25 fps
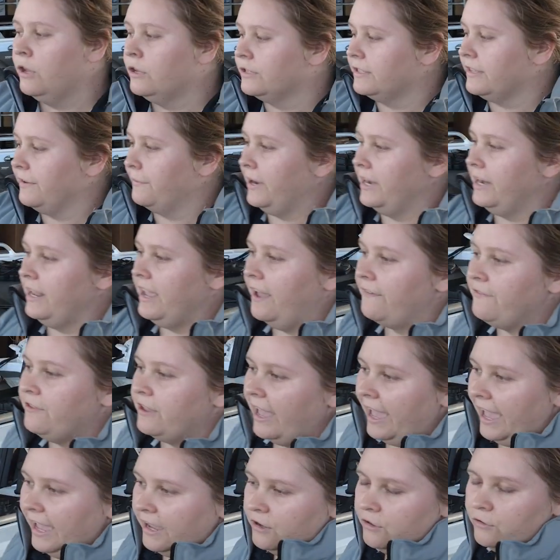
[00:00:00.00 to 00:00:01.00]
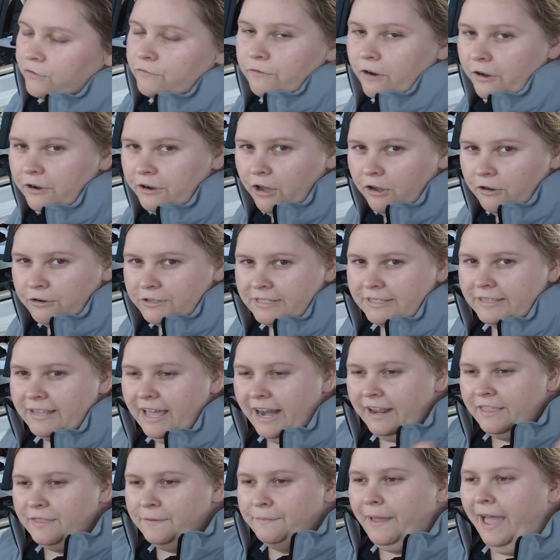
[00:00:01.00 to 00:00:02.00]
So that when you have your angled rod holders and
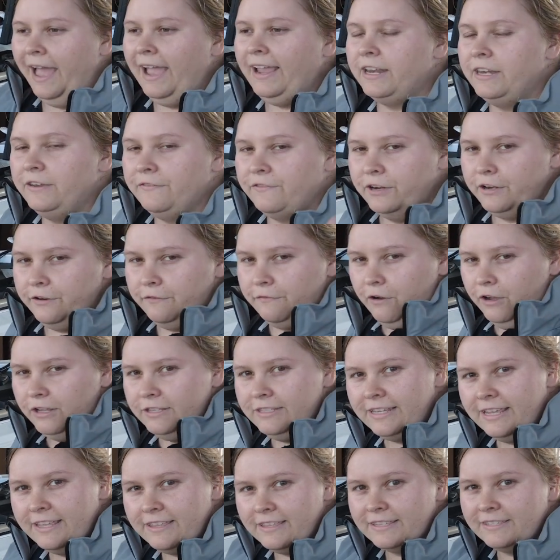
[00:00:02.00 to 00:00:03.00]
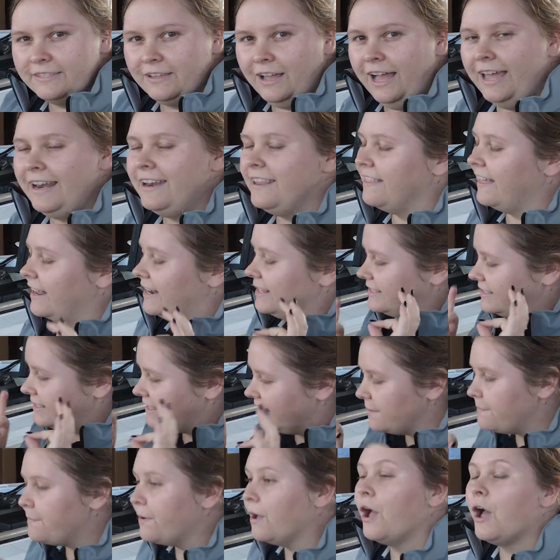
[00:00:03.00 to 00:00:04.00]
that at the back and you've got your rods either side, that is
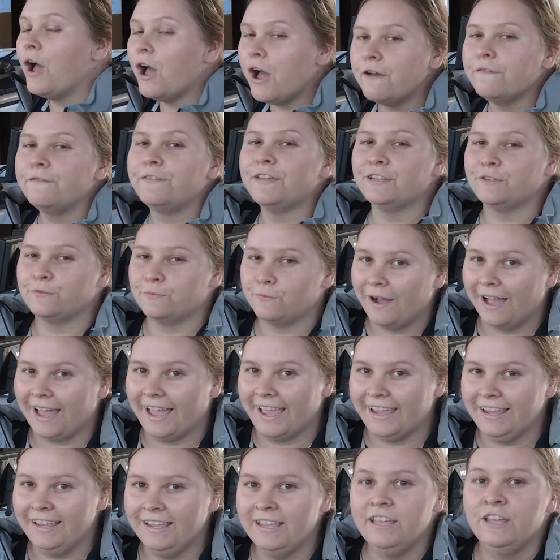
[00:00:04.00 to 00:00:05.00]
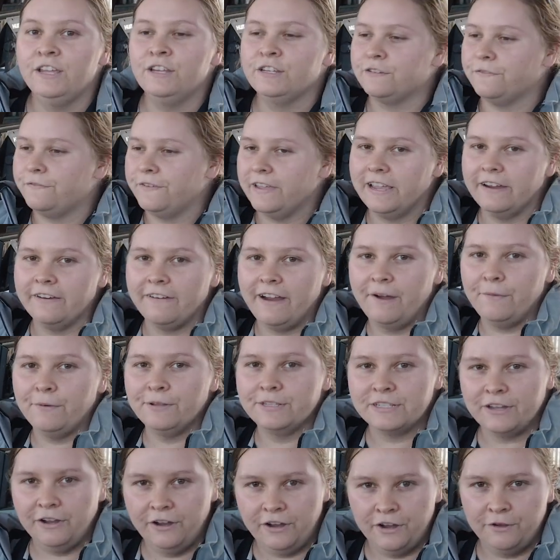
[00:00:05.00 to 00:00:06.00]
the perfect way to figure out
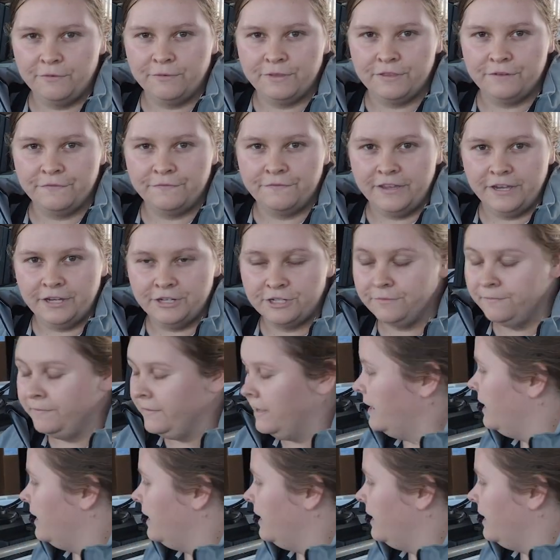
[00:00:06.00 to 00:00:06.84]
what's going on with your fish.